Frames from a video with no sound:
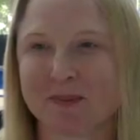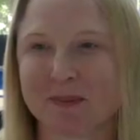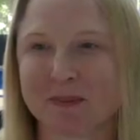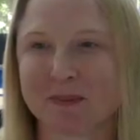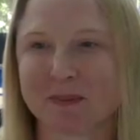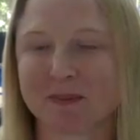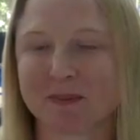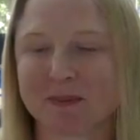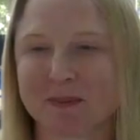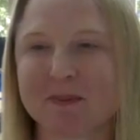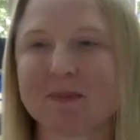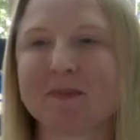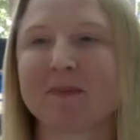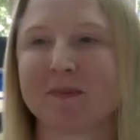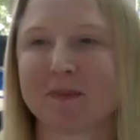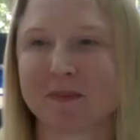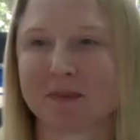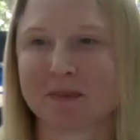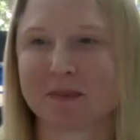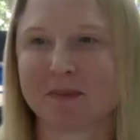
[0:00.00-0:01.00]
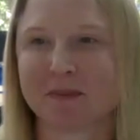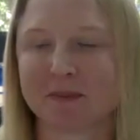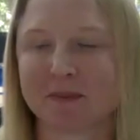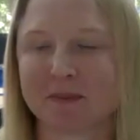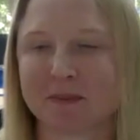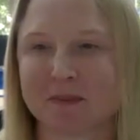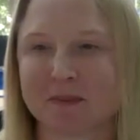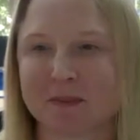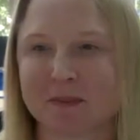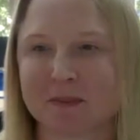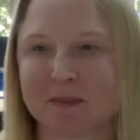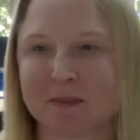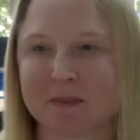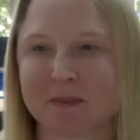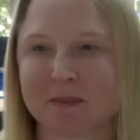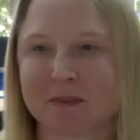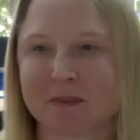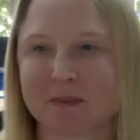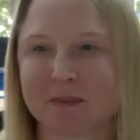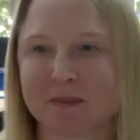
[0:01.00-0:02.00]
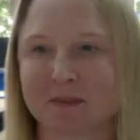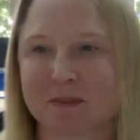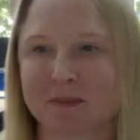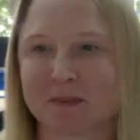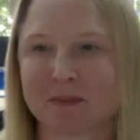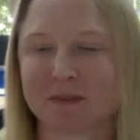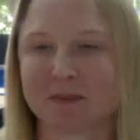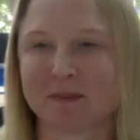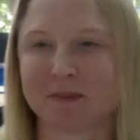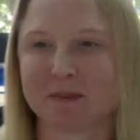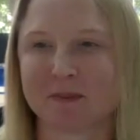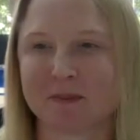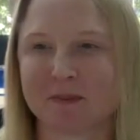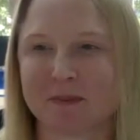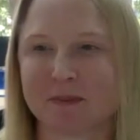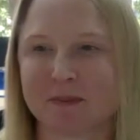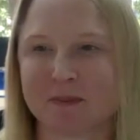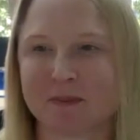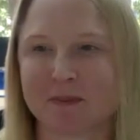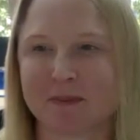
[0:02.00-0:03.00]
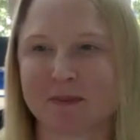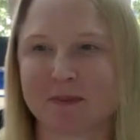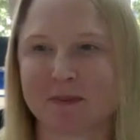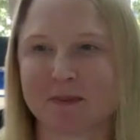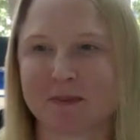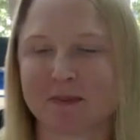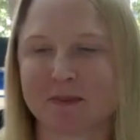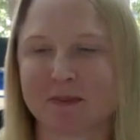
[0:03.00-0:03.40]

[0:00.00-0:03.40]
This person isn't speaking.